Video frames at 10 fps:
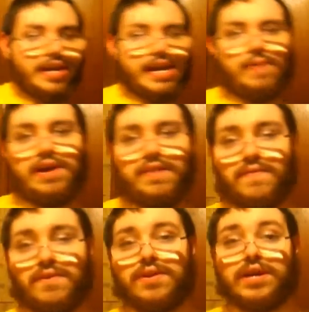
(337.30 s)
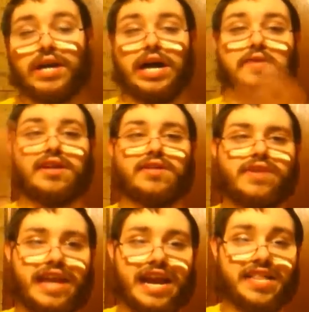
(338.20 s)
However, all the other
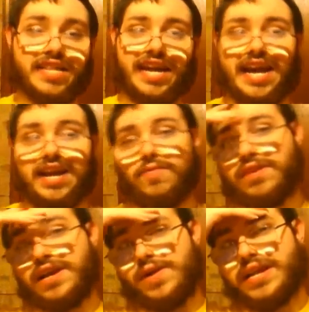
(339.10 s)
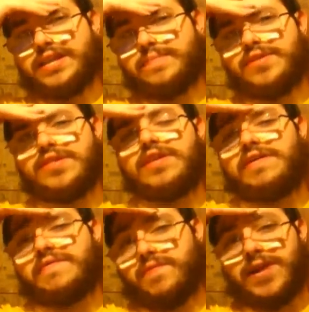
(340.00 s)
games that I had on there ended up
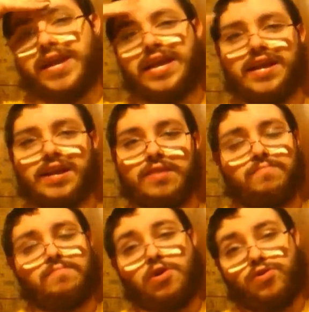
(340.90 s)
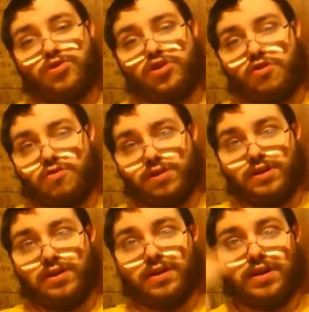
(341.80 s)
suffering. Merge
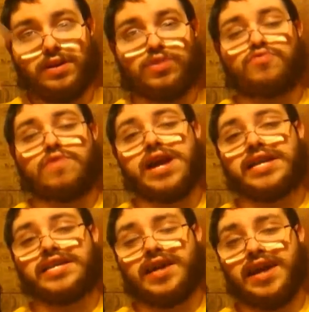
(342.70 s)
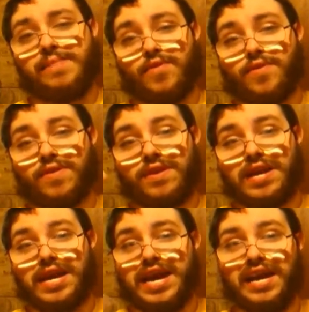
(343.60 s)
Garden, Dragon Tamer,
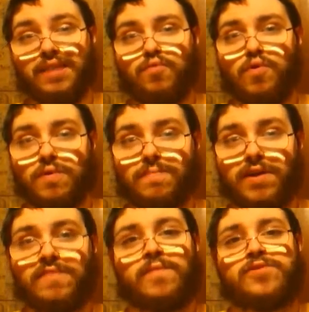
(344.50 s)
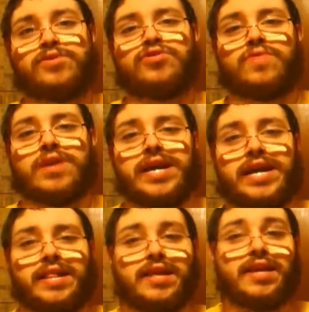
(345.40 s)
and World Above Merging
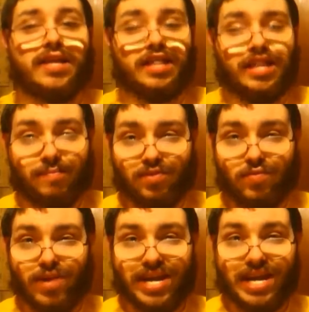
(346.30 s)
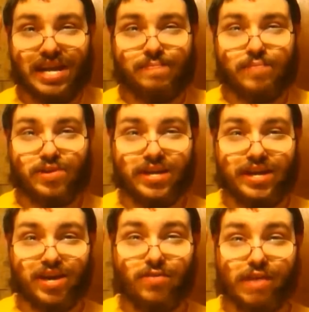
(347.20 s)
Dragons. Them three games
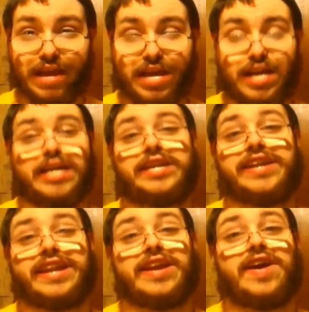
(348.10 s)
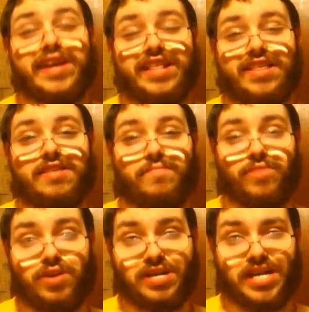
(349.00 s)
particularly did not get something
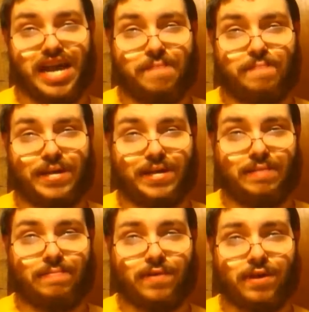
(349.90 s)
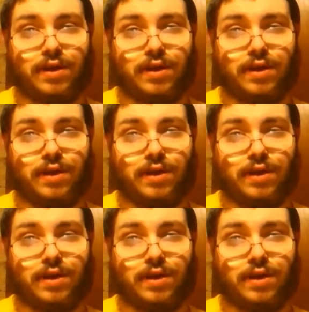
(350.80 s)
good to happen to them.